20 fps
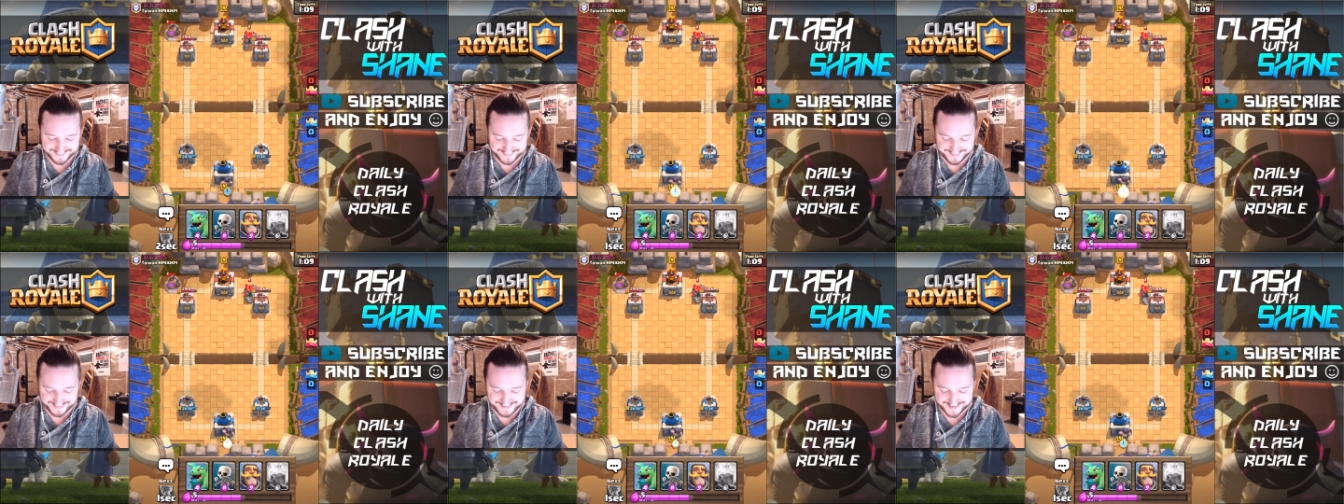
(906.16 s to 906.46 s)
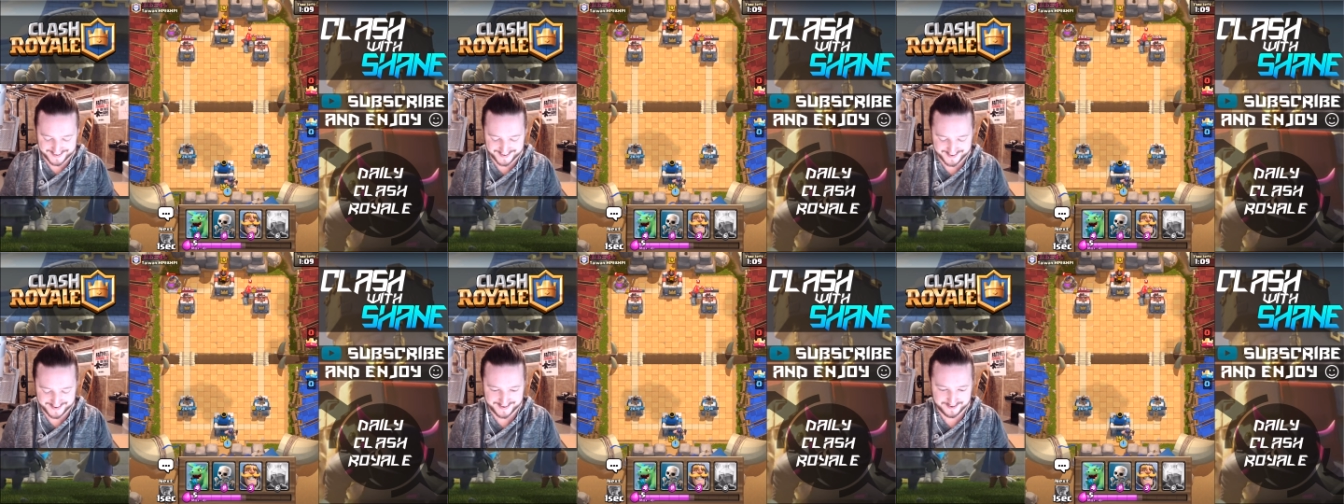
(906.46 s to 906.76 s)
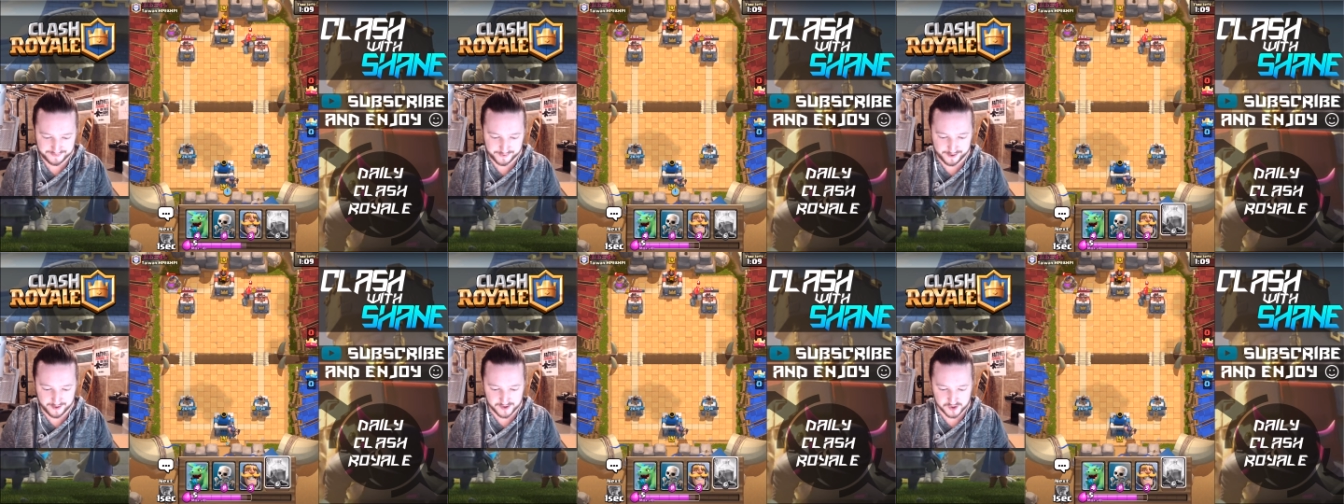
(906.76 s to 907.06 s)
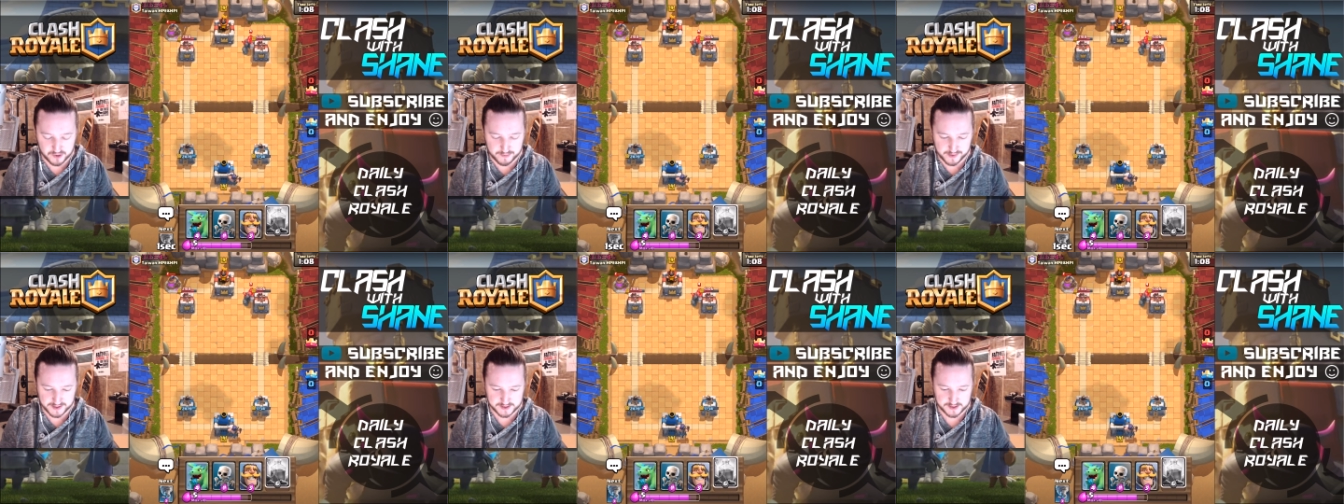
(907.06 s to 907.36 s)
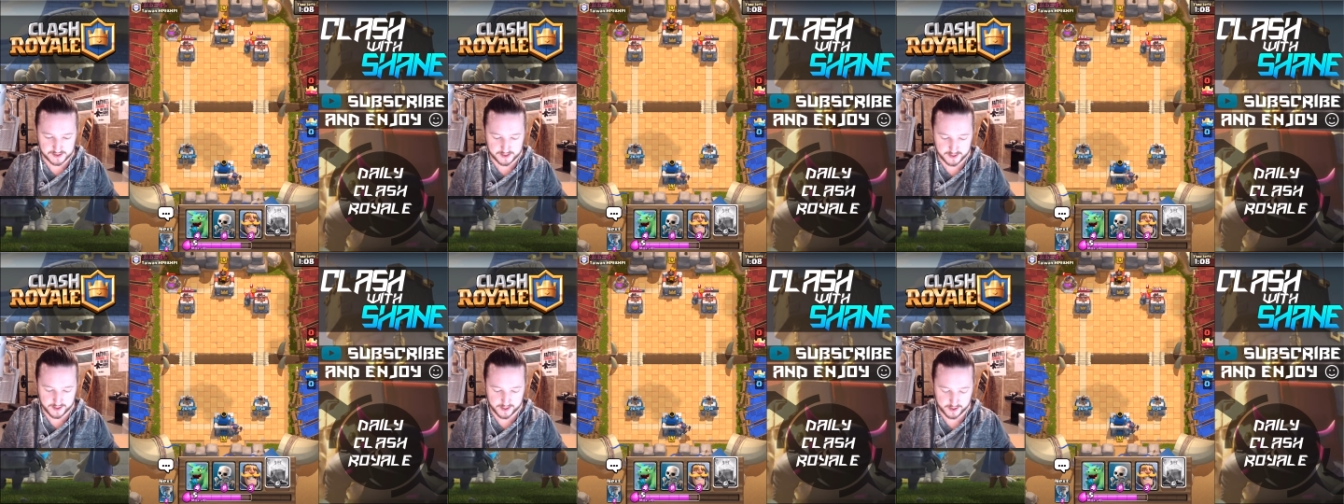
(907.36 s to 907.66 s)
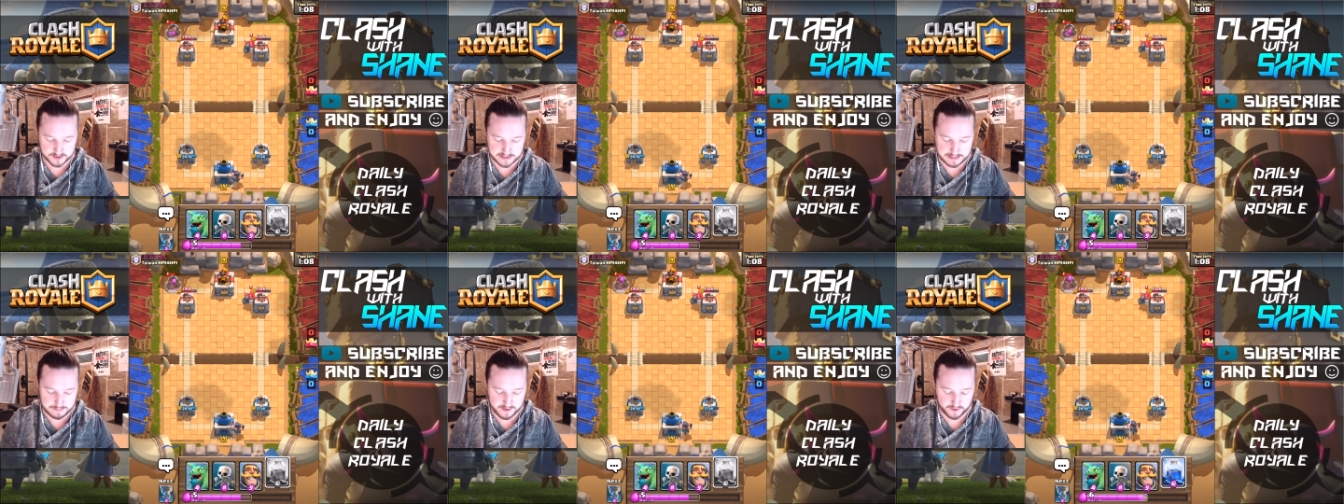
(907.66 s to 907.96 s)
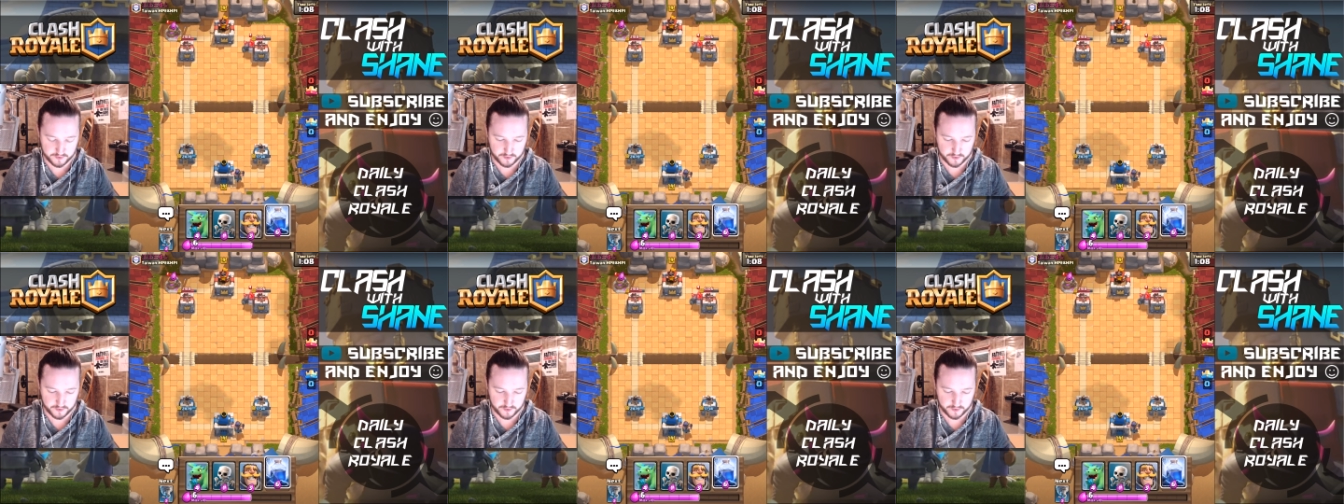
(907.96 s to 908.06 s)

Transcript: okay, where is your Musketeers coming